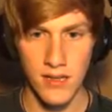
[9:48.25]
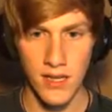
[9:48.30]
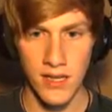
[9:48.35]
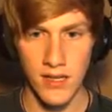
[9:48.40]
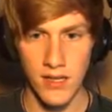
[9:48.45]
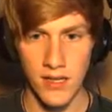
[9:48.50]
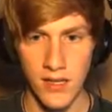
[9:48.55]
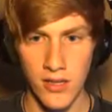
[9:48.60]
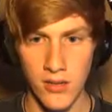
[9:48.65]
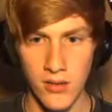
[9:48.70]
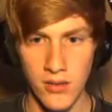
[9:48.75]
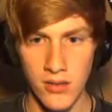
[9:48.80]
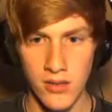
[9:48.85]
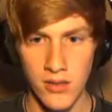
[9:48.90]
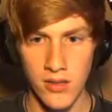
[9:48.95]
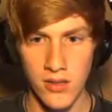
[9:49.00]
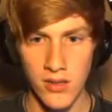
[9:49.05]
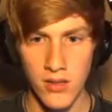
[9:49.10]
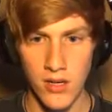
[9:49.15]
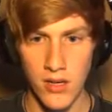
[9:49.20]
Hello.
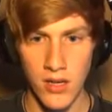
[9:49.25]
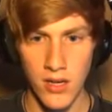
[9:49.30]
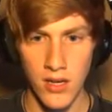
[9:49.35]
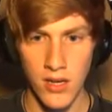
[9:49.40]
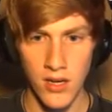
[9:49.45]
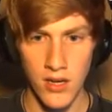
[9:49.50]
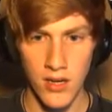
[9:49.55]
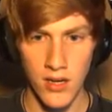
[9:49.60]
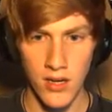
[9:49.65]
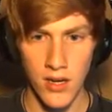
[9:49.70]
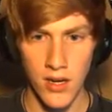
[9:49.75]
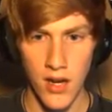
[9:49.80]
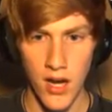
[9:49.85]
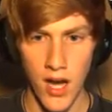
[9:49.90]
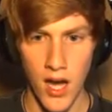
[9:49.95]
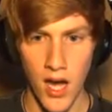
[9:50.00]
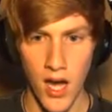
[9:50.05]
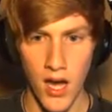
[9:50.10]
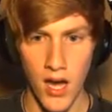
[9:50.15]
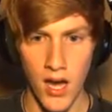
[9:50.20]

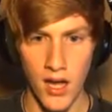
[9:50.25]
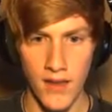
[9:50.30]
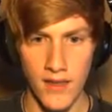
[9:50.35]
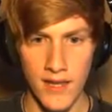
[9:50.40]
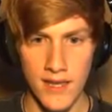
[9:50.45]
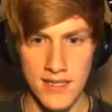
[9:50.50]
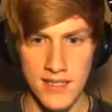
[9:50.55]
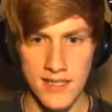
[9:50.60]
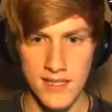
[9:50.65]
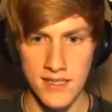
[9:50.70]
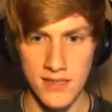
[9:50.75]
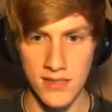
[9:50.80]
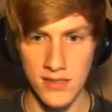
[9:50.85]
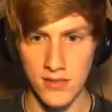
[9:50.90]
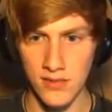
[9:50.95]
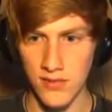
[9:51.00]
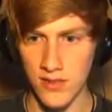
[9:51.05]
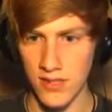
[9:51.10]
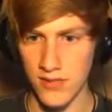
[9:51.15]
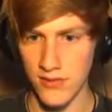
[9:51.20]
That doesn't
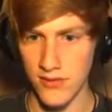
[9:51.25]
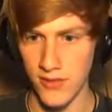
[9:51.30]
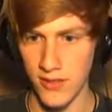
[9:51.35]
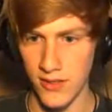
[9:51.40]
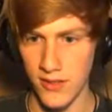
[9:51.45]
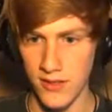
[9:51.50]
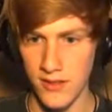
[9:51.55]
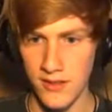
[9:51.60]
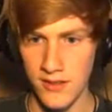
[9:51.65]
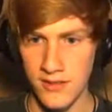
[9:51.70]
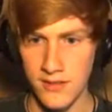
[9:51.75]
look very fun.